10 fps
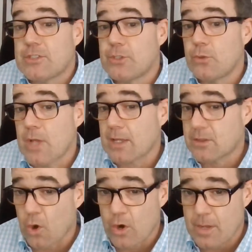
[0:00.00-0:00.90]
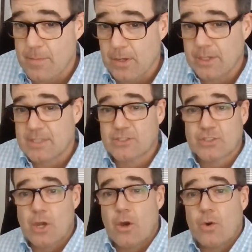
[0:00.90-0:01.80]
due like 30 million.
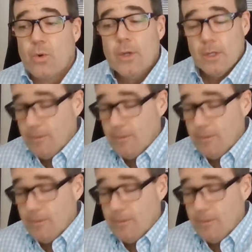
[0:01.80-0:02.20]
So,